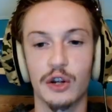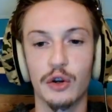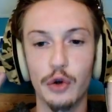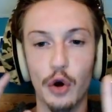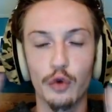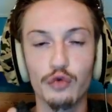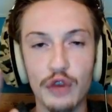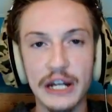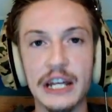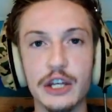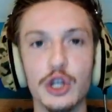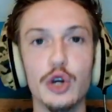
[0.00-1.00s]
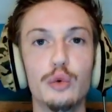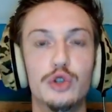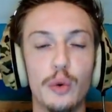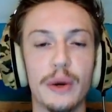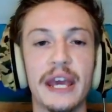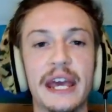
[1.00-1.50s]
not really you
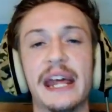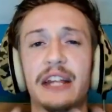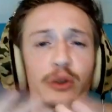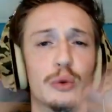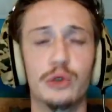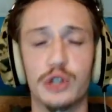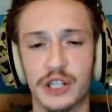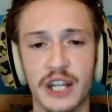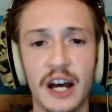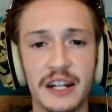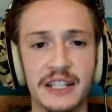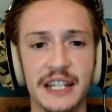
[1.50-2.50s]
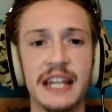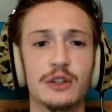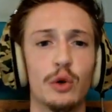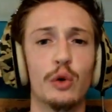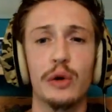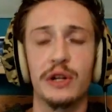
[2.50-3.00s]
doing it, it's all just cutscenes,
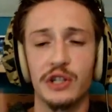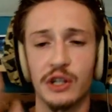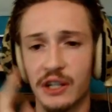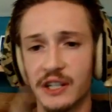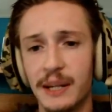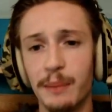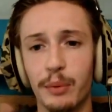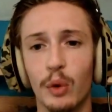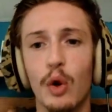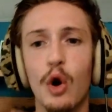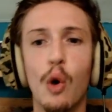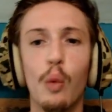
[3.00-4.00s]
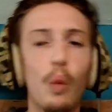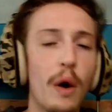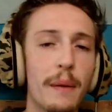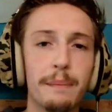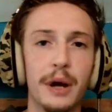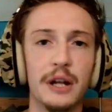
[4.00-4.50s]
or it's just a simple one
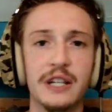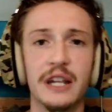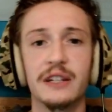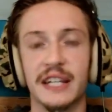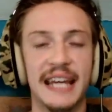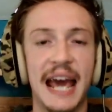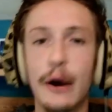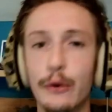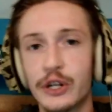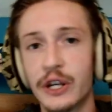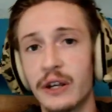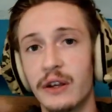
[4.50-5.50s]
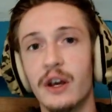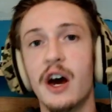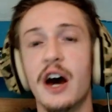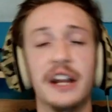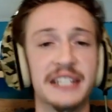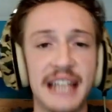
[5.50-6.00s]
button to counter an
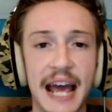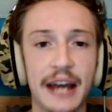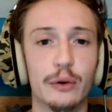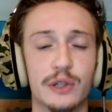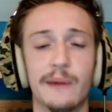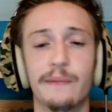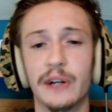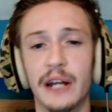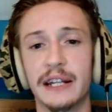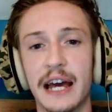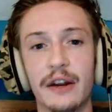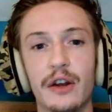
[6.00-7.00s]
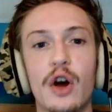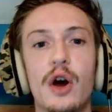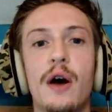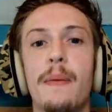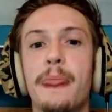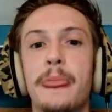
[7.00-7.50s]
attack or something like that,
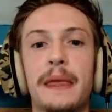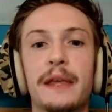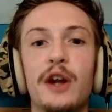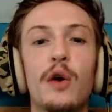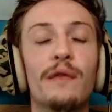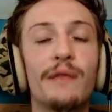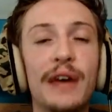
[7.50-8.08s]
you know, they're